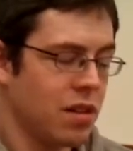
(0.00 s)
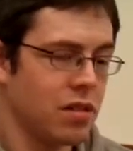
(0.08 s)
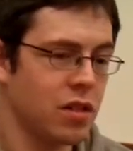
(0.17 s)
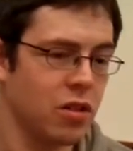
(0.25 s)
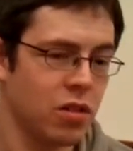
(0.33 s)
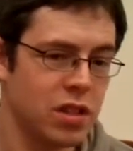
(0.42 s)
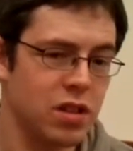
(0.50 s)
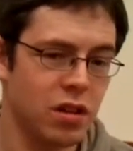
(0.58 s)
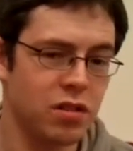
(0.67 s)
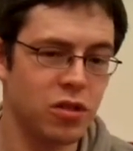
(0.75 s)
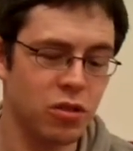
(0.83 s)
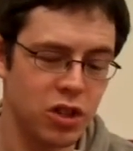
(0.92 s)
you know, it's
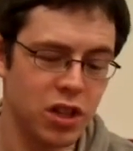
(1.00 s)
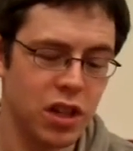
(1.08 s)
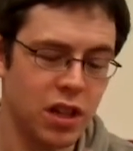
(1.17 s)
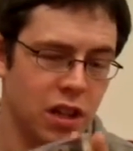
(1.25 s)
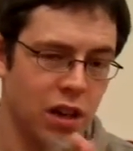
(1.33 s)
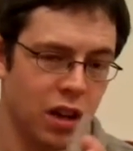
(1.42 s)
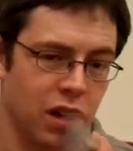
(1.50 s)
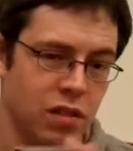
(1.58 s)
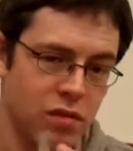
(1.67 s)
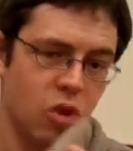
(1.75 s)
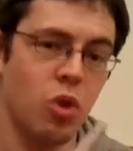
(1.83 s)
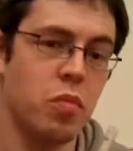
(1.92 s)
not so shaky and I can
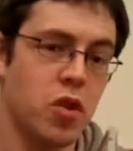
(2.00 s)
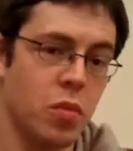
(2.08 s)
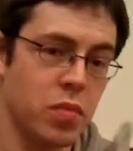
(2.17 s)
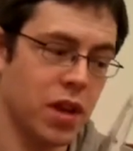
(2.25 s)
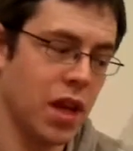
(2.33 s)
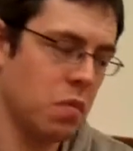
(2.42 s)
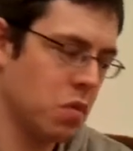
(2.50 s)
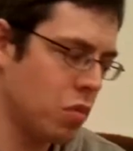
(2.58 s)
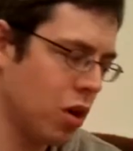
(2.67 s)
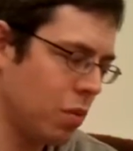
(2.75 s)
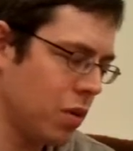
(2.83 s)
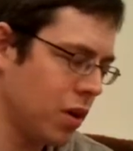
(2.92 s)
open up the games
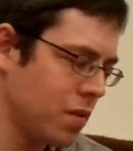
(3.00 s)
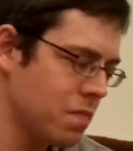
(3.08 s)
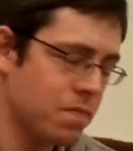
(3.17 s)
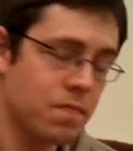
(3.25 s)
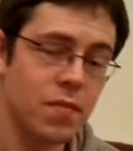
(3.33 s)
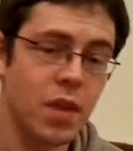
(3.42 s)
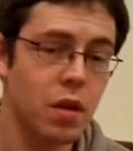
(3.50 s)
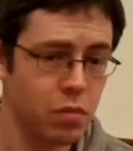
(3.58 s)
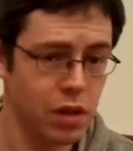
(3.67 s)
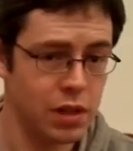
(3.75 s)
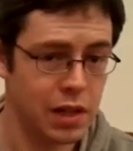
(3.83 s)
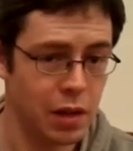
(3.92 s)
properly,
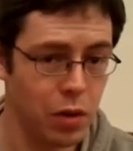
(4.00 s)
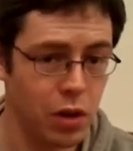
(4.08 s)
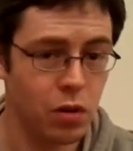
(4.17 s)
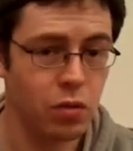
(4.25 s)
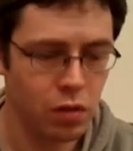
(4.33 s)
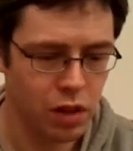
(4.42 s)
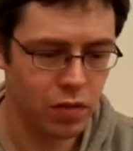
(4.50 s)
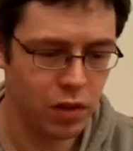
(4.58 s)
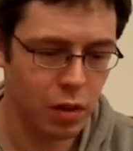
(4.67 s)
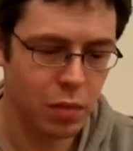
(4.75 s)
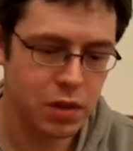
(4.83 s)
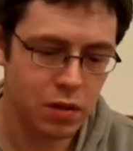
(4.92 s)
please let me know, leave
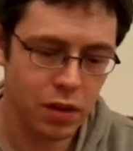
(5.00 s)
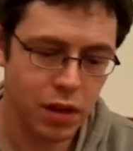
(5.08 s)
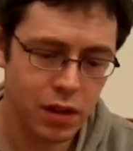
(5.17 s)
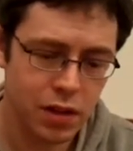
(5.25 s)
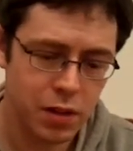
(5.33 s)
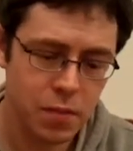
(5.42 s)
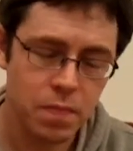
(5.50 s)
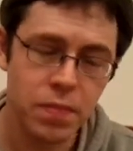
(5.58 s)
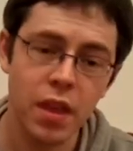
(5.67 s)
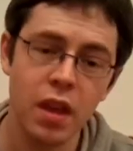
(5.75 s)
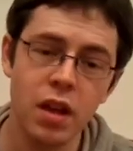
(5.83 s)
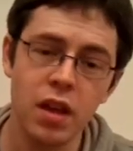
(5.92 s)
comments and all that.
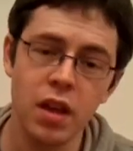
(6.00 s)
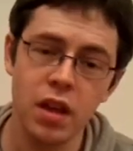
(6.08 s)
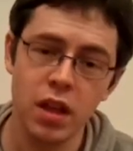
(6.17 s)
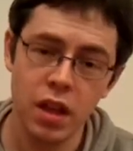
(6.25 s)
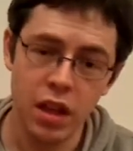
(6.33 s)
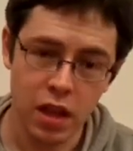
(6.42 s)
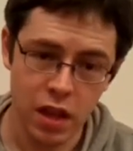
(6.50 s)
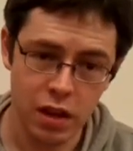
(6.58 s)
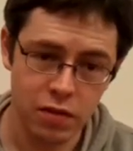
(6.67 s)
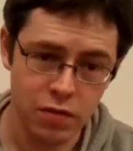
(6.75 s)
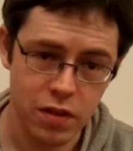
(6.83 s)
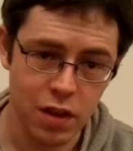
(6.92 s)

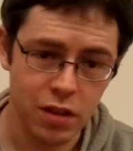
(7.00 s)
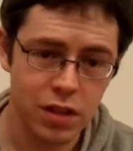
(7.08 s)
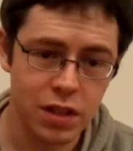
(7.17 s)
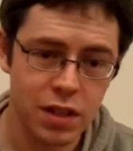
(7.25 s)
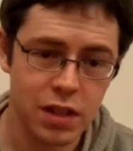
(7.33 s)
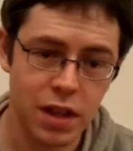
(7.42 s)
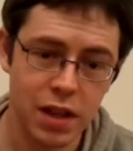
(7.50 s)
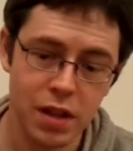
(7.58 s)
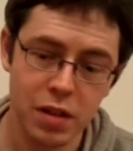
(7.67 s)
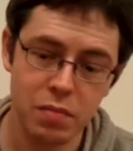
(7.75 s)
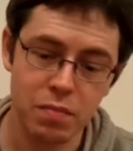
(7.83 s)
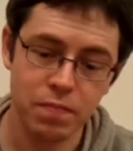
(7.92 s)
If not,
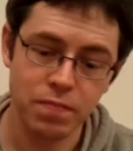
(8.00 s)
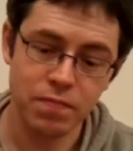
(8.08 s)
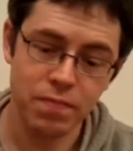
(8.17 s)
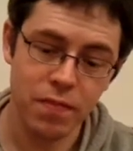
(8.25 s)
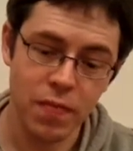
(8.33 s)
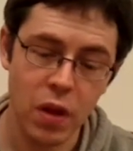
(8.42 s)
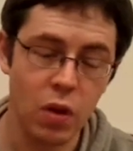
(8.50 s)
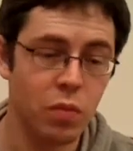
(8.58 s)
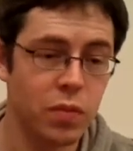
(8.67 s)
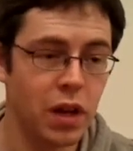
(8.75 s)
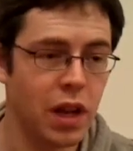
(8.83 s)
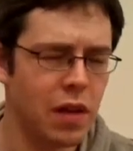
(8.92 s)

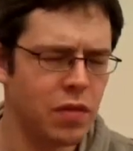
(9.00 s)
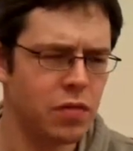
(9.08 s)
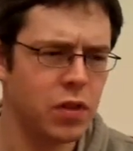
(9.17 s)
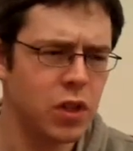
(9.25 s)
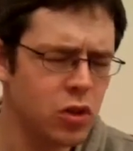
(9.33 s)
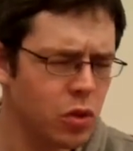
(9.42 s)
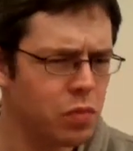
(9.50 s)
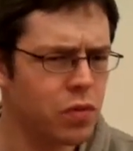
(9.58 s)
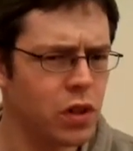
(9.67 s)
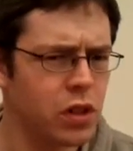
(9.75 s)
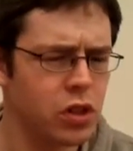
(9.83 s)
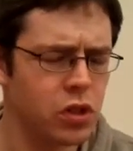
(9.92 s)
hopefully I'll have a video up
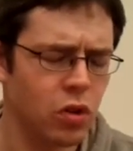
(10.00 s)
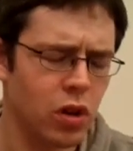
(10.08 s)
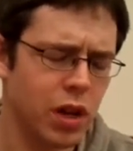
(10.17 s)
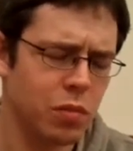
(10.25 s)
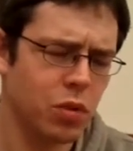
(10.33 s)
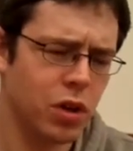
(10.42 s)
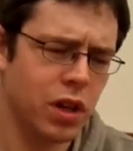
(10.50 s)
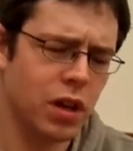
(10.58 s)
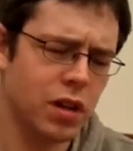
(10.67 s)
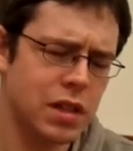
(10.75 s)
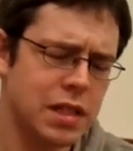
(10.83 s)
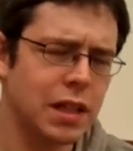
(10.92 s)
fairly shortly. I'm working
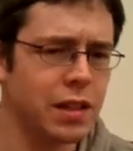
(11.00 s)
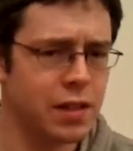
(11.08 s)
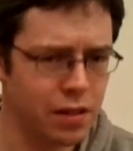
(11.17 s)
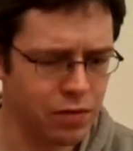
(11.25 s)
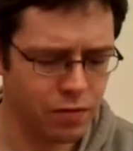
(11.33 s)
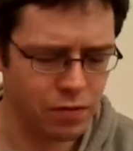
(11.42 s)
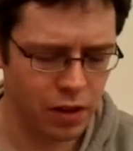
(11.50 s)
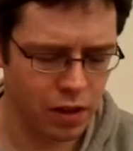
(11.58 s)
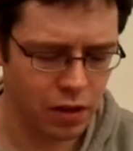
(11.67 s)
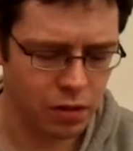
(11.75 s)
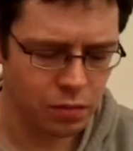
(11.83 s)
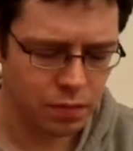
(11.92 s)
on a slightly different
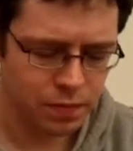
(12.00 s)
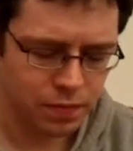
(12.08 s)
video,